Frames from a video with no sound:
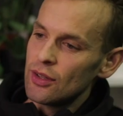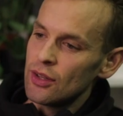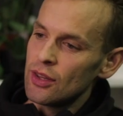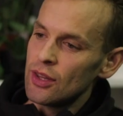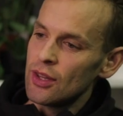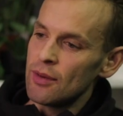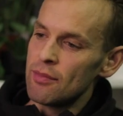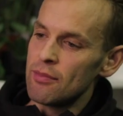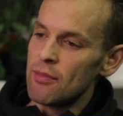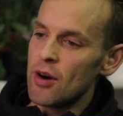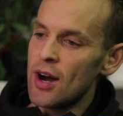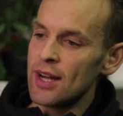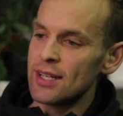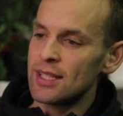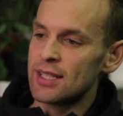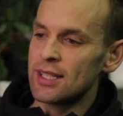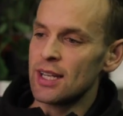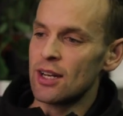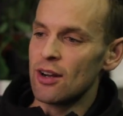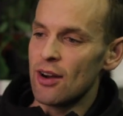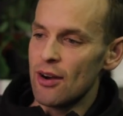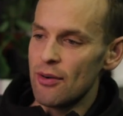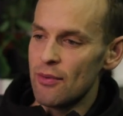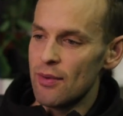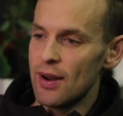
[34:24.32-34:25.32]
The mindset
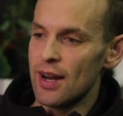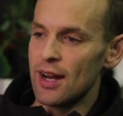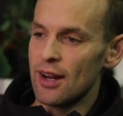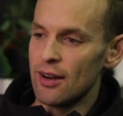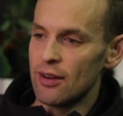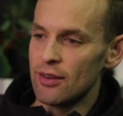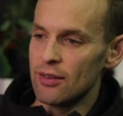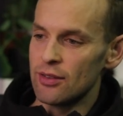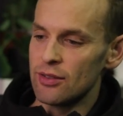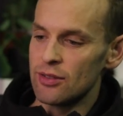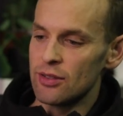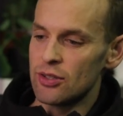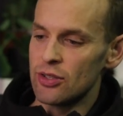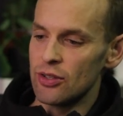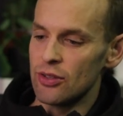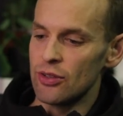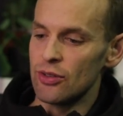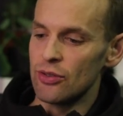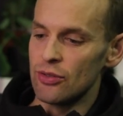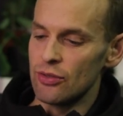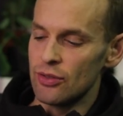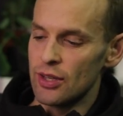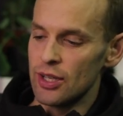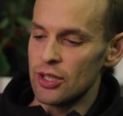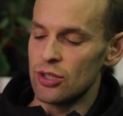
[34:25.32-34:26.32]
I went
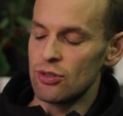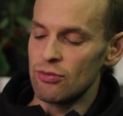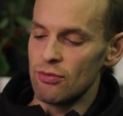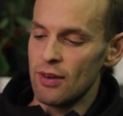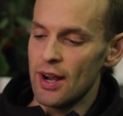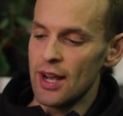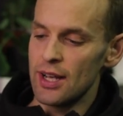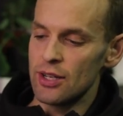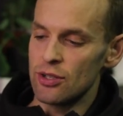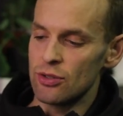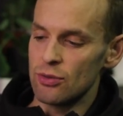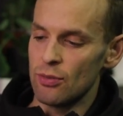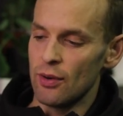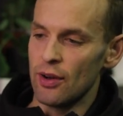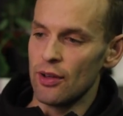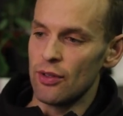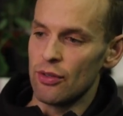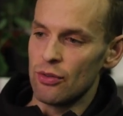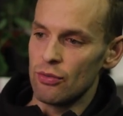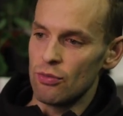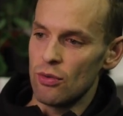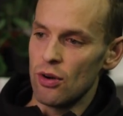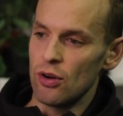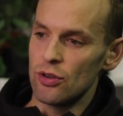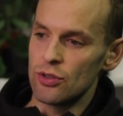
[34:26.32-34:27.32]
into this race
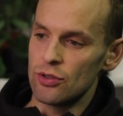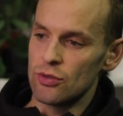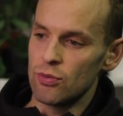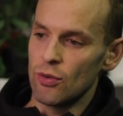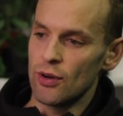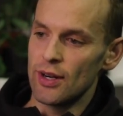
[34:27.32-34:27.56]
with was,